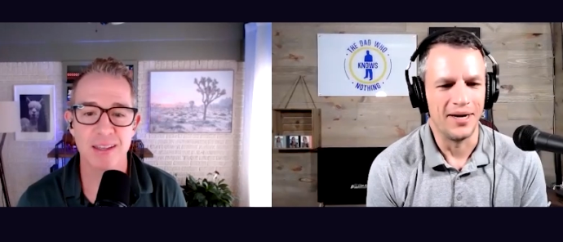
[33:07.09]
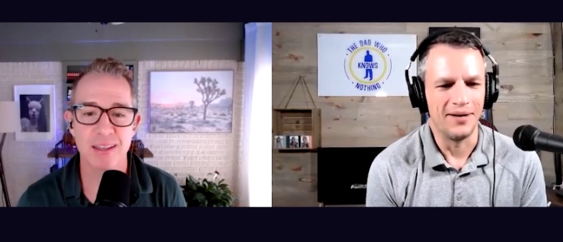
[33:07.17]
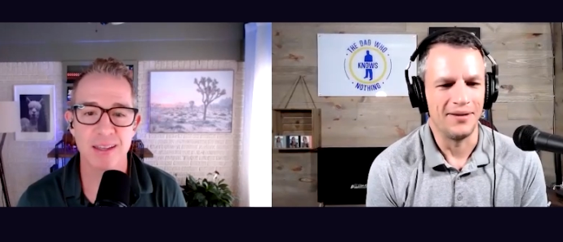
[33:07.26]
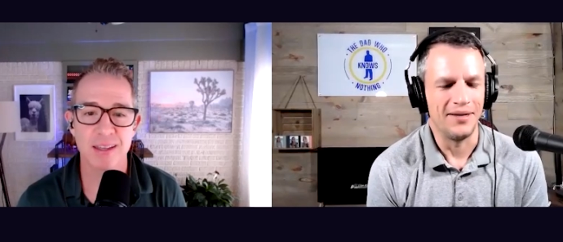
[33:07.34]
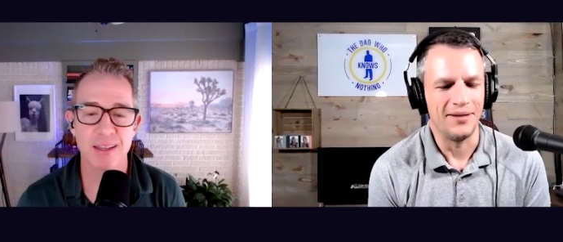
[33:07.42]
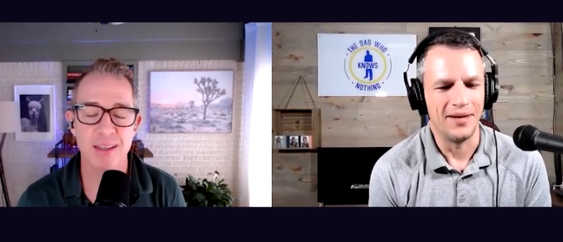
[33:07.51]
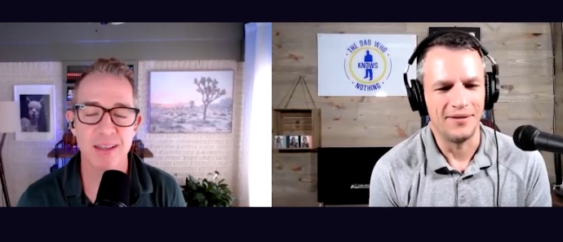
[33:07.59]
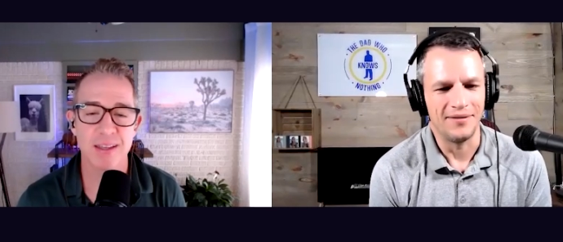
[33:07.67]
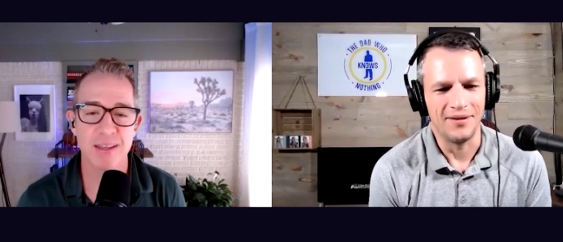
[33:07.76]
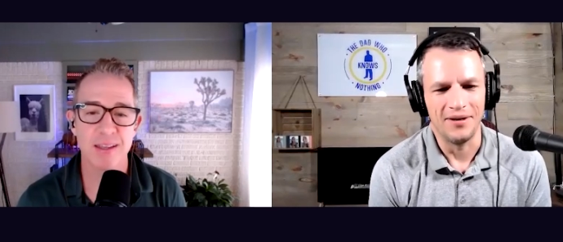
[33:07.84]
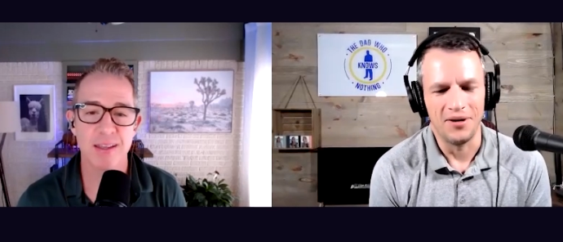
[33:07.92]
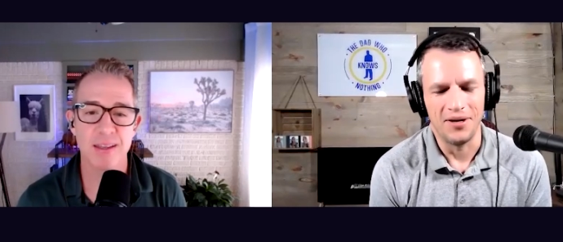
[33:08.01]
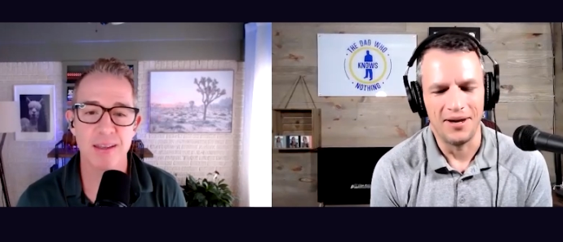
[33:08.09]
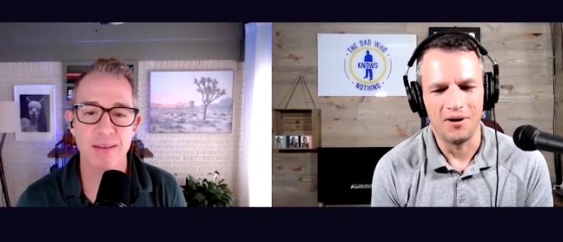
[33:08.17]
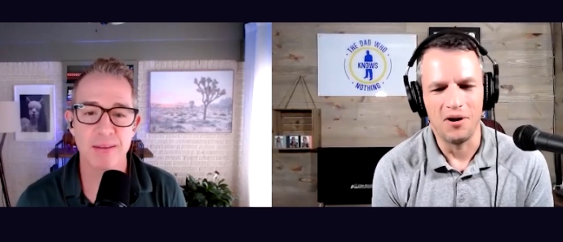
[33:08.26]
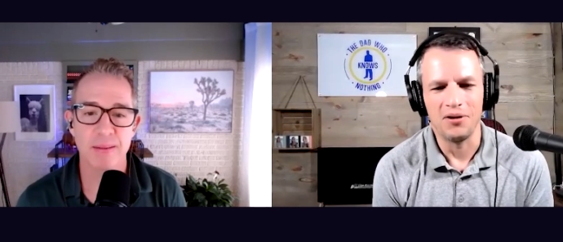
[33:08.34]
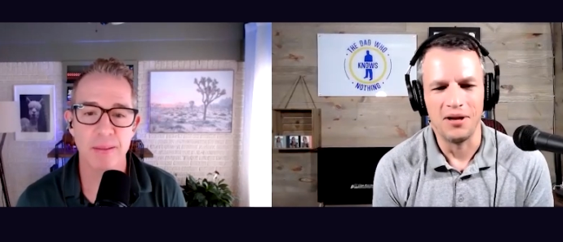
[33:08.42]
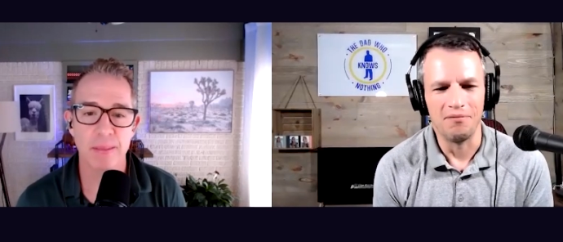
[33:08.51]
Speaker 1: And I think that's at, at
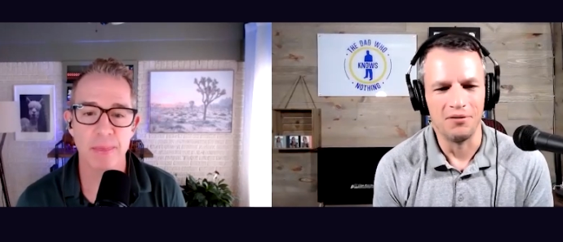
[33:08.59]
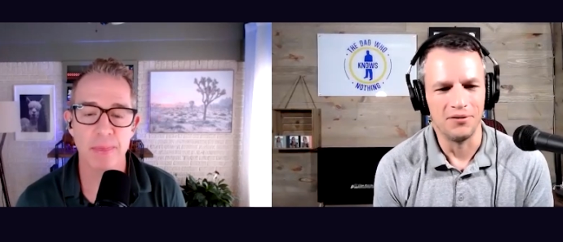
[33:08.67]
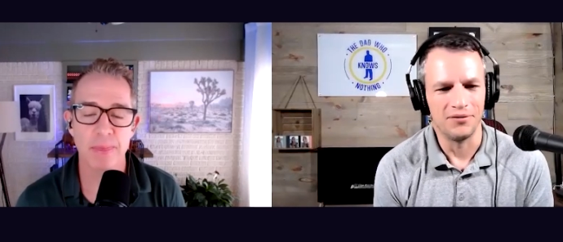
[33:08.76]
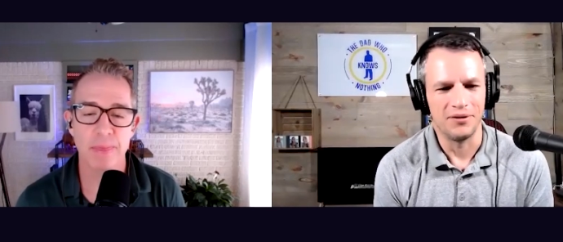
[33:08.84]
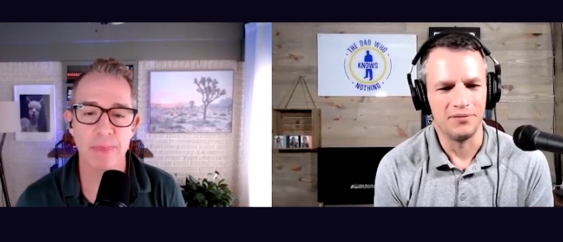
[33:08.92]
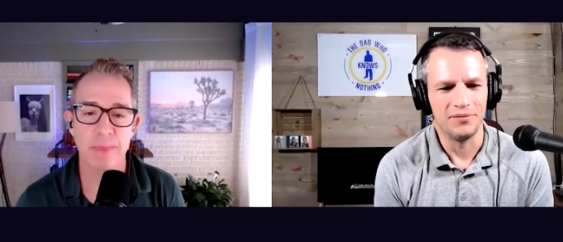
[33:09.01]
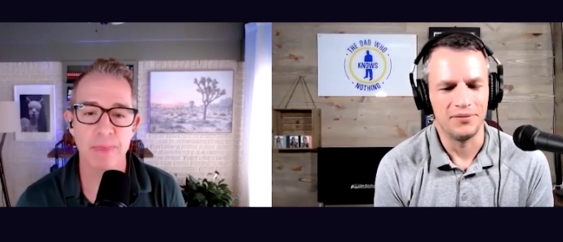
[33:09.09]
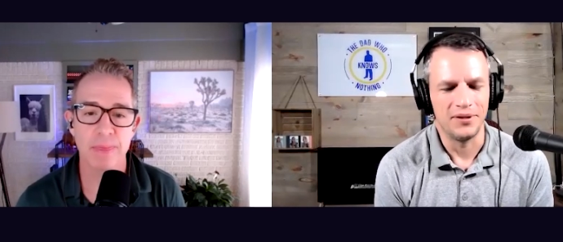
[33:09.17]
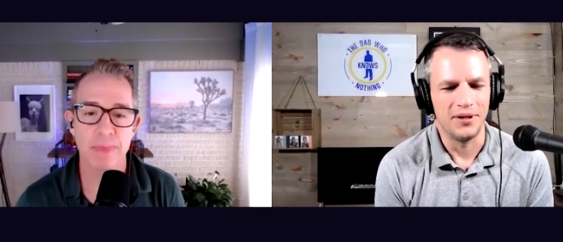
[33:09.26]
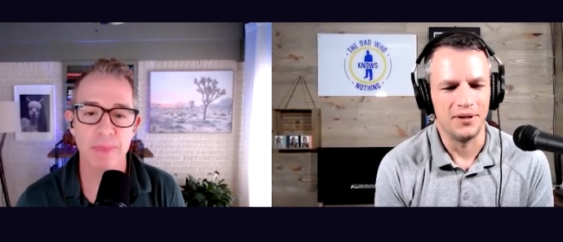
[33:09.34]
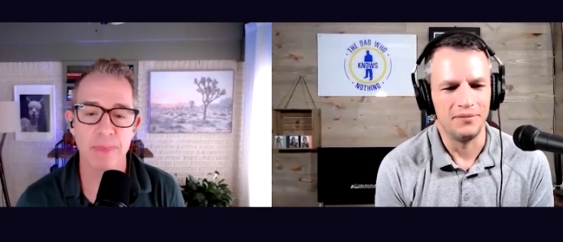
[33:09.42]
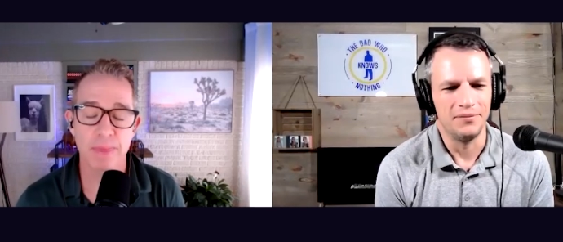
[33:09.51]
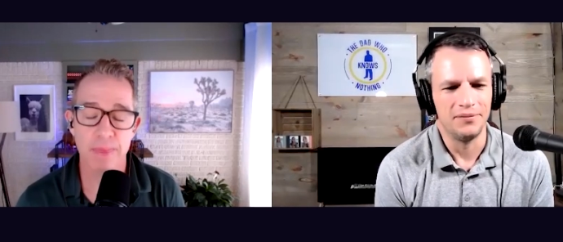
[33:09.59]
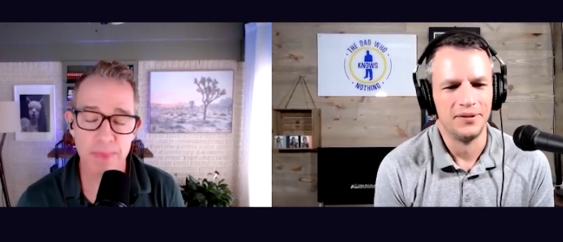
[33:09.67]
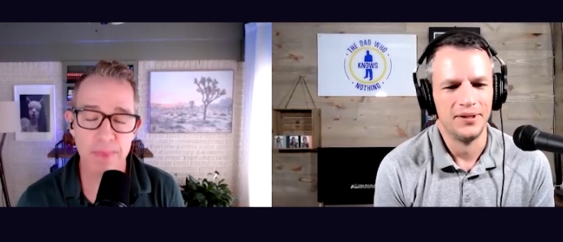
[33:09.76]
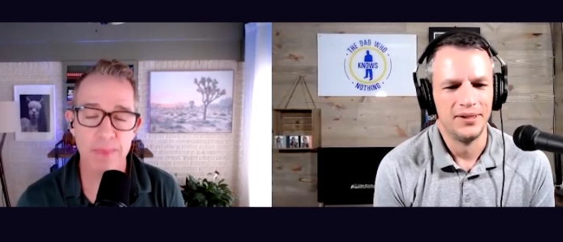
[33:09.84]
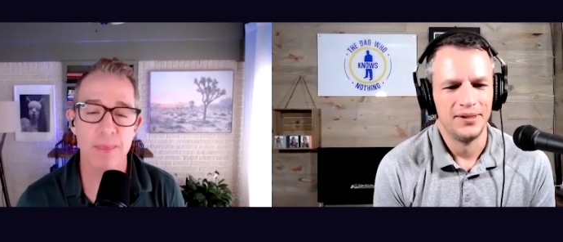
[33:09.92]
all levels of, of